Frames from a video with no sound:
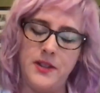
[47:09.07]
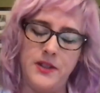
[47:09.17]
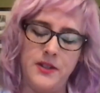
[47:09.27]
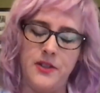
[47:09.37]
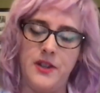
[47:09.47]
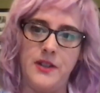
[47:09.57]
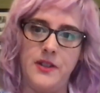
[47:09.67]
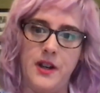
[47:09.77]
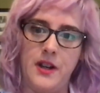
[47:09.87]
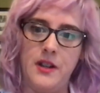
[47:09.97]
these are things
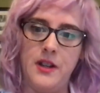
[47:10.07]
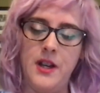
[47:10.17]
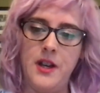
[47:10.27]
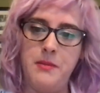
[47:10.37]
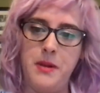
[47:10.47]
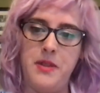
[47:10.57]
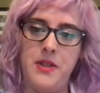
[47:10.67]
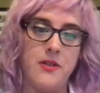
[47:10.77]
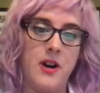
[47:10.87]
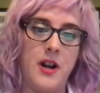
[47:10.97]
that maybe
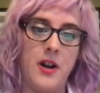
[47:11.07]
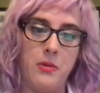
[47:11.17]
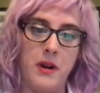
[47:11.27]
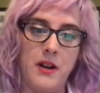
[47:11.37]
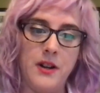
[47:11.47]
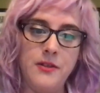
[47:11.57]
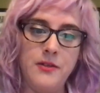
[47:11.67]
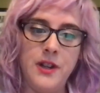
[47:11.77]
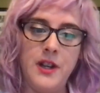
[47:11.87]
they're not aware of.